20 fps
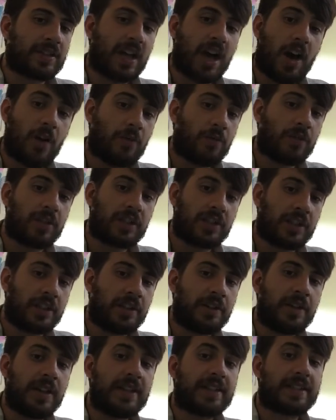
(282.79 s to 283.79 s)
covering
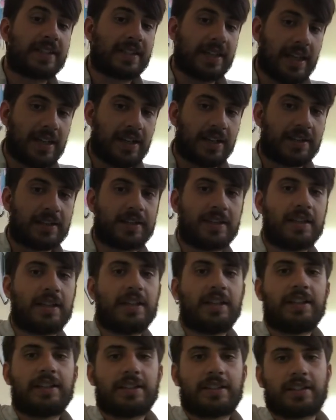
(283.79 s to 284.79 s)
you to tell us.
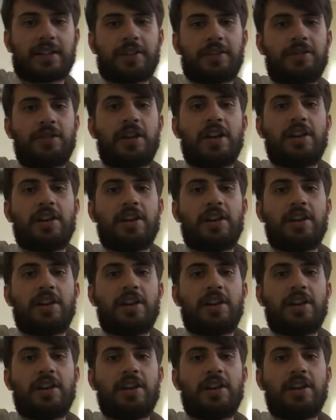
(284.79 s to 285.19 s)
So